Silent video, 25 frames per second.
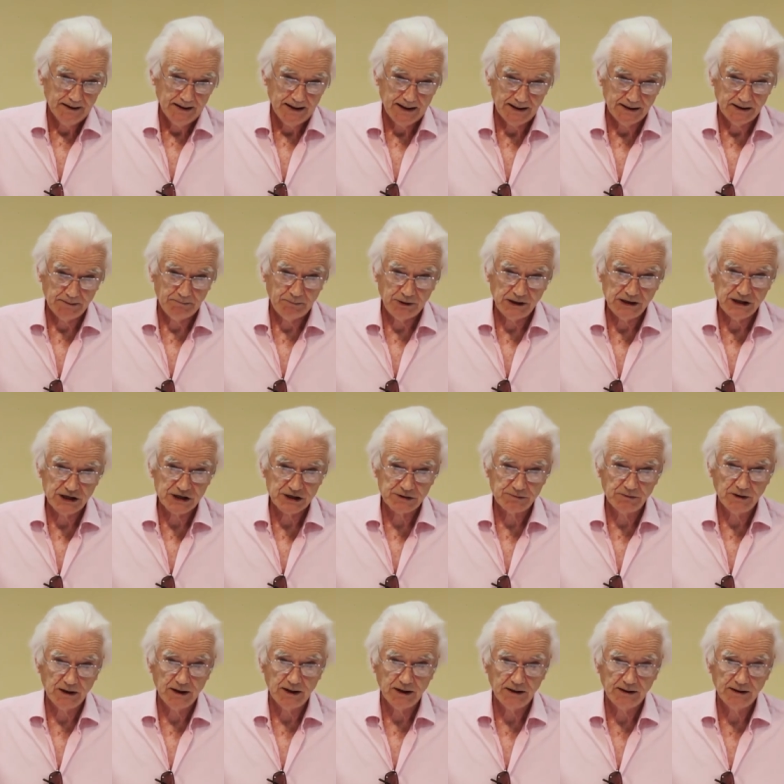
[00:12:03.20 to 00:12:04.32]
and the police
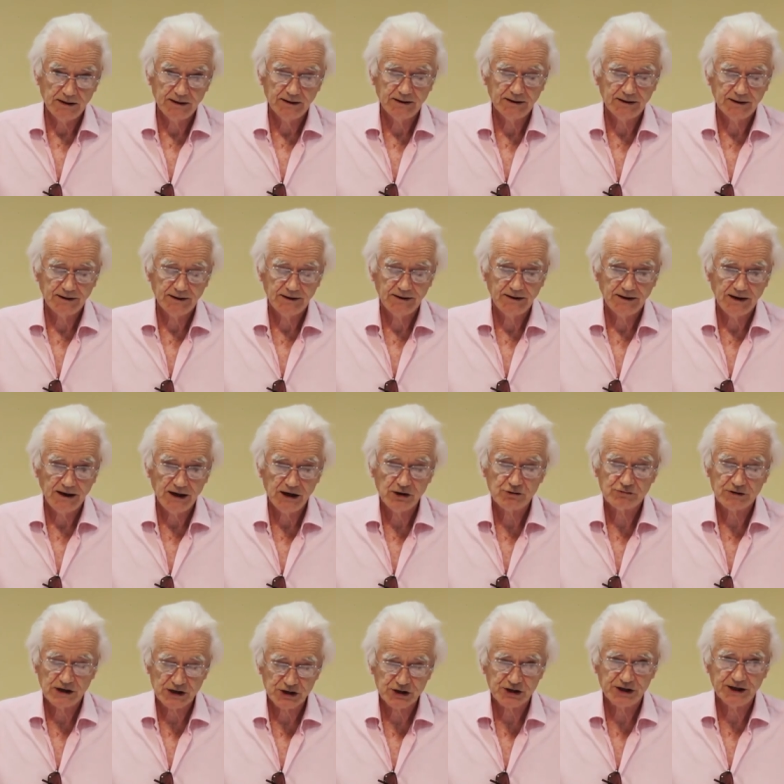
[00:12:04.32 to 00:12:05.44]
were
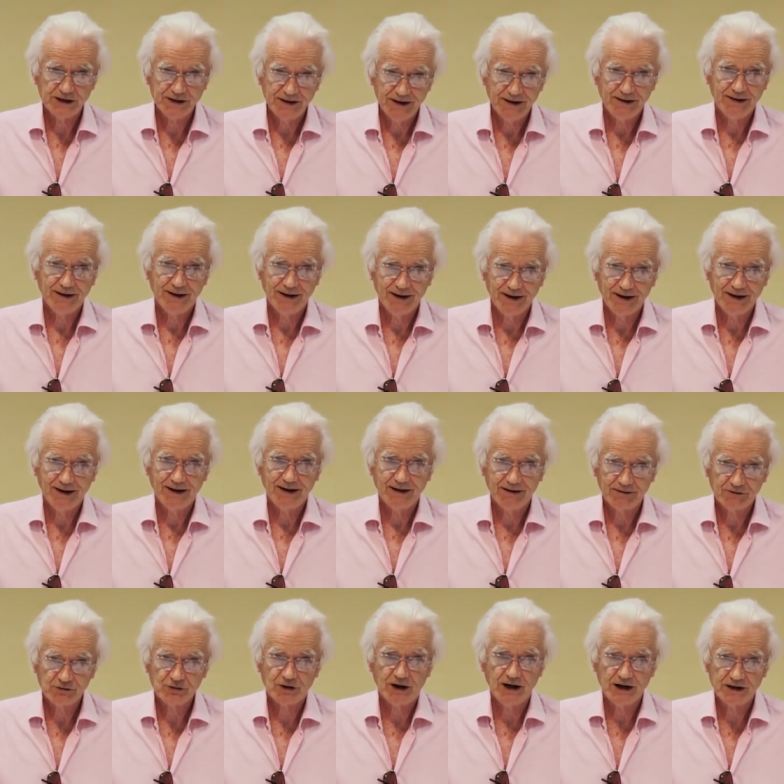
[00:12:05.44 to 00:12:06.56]
interested,
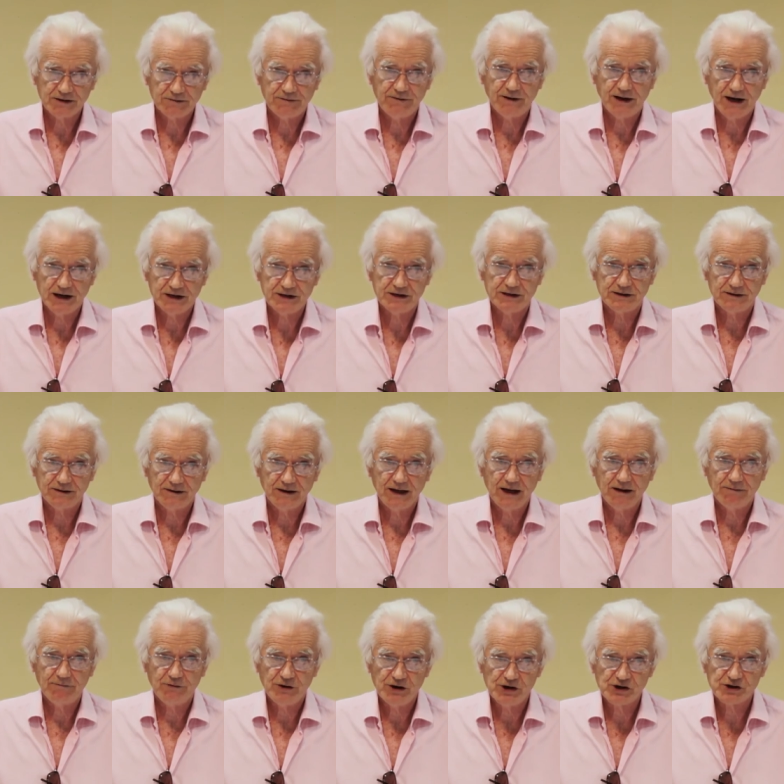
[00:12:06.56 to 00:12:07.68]
trying to fight it
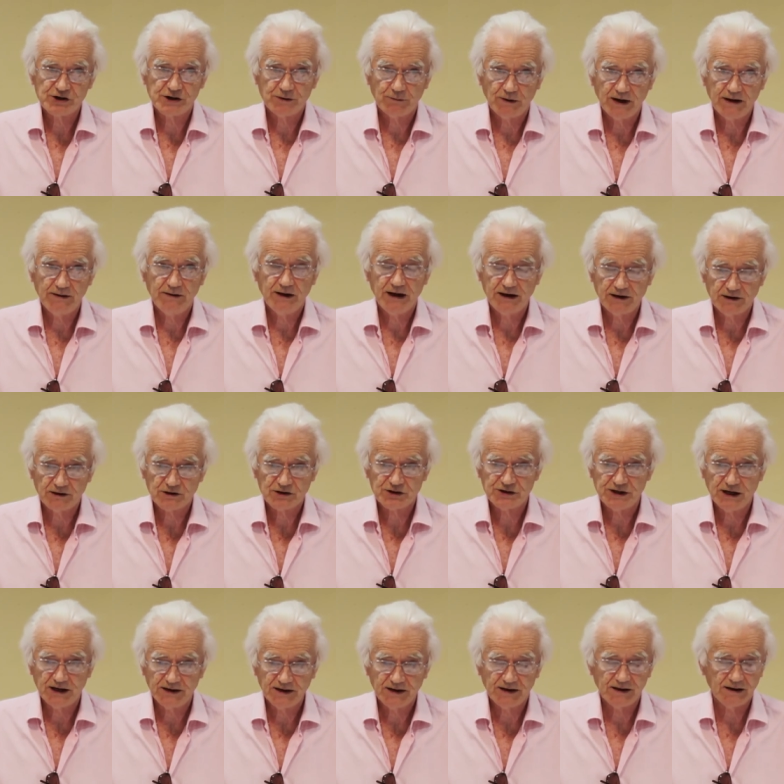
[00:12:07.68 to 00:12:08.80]
every inch of the way. They could
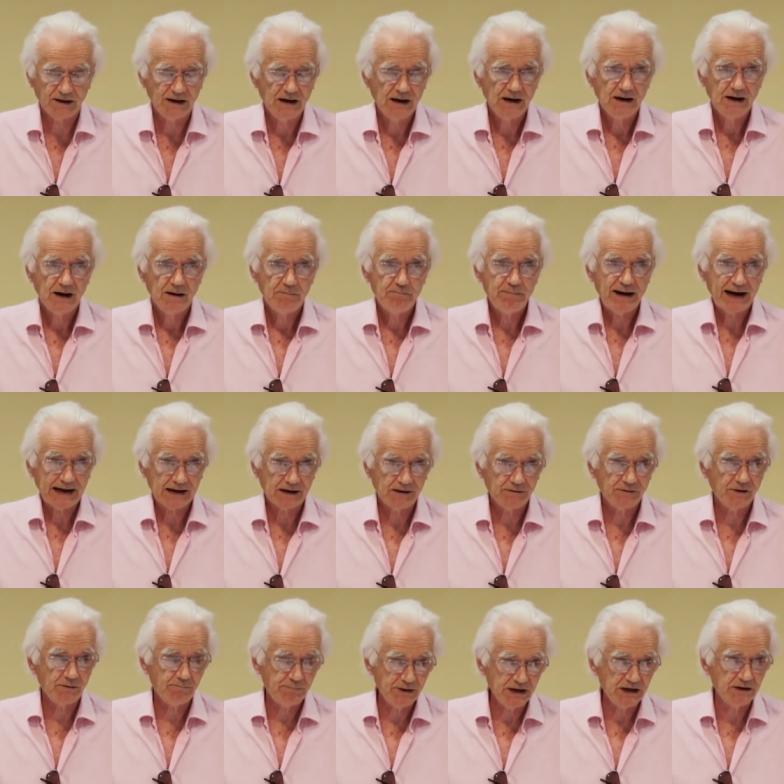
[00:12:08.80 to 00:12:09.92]
see another Battle of
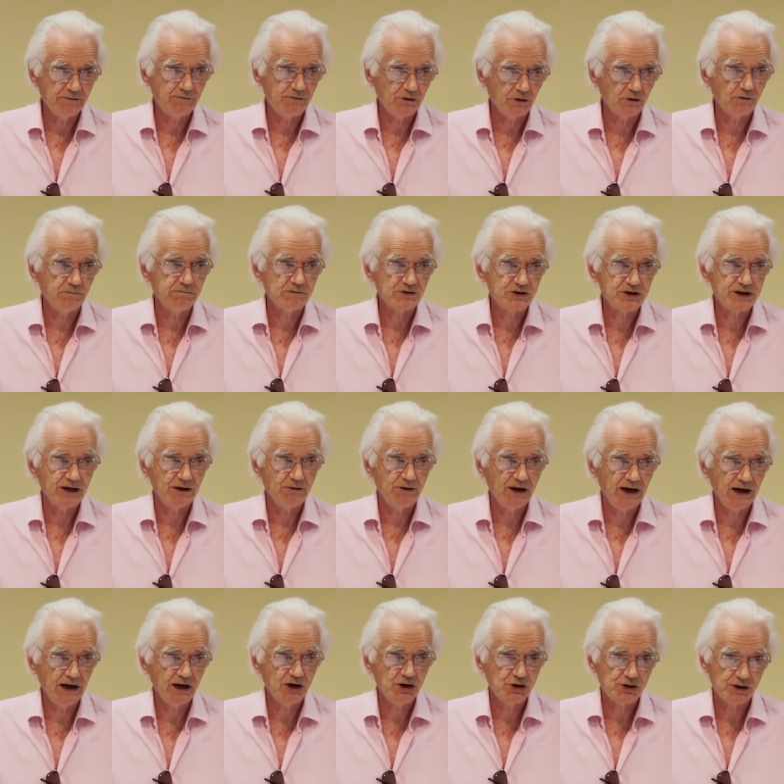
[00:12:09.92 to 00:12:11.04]
the Beanfield from
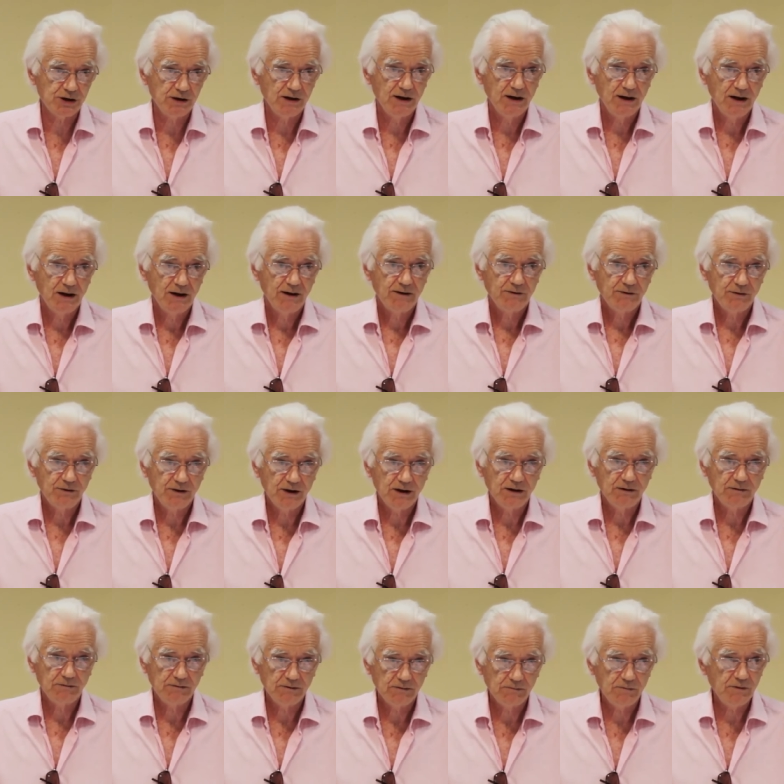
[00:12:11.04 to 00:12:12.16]
Stonehenge, you
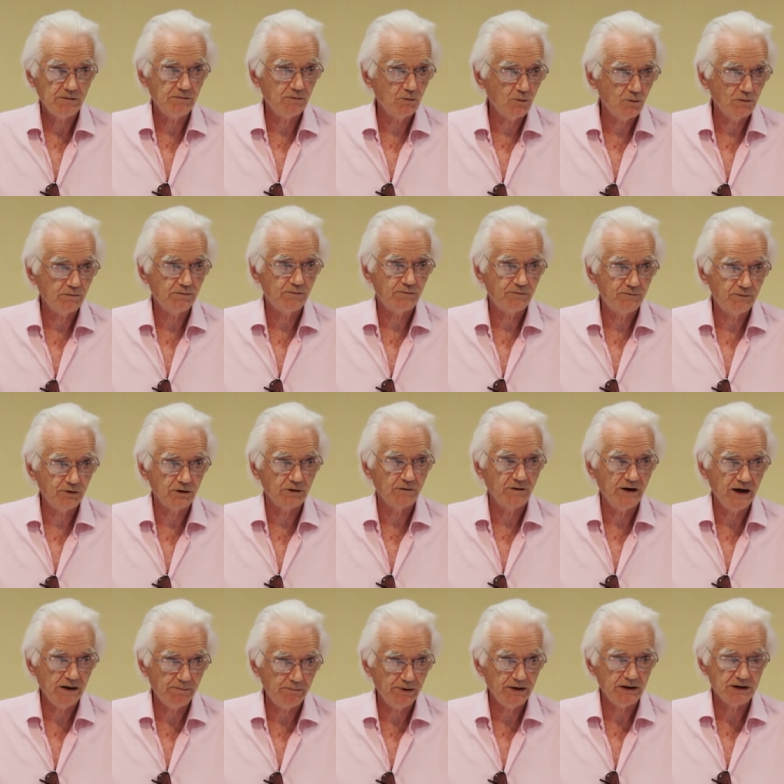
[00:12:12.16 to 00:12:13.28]
know, full of
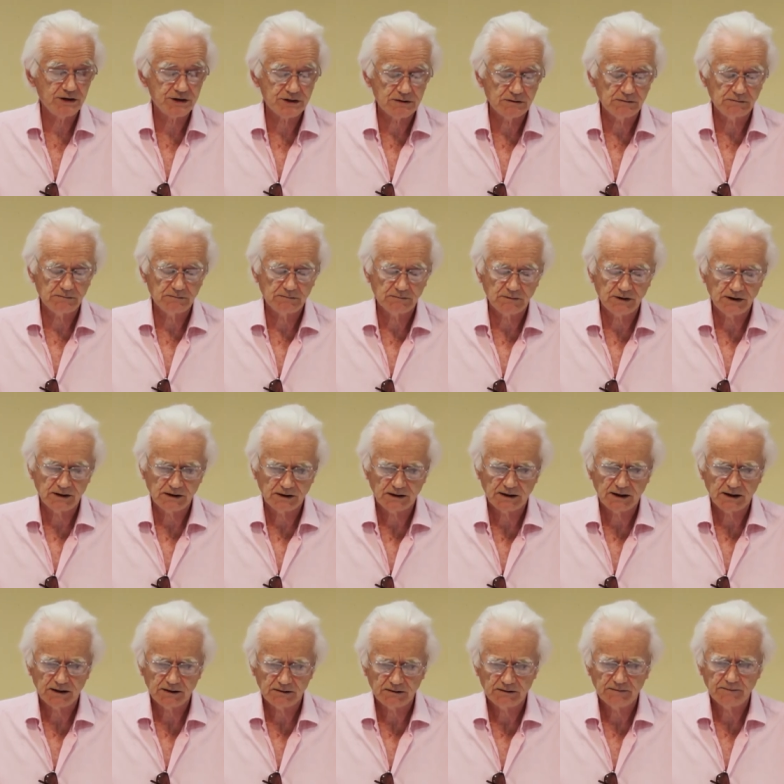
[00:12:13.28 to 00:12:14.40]
hippies and one
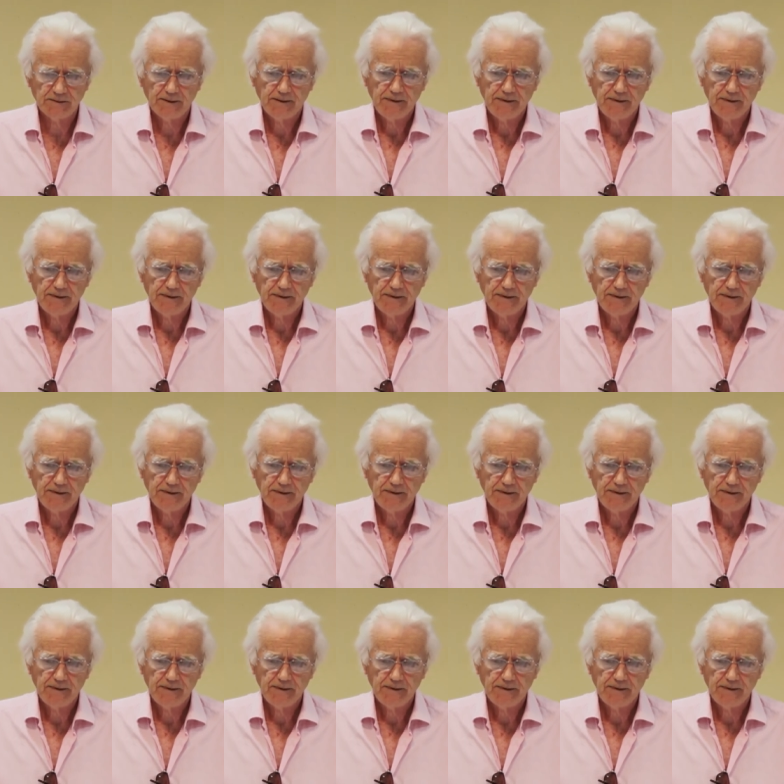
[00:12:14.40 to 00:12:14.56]
another,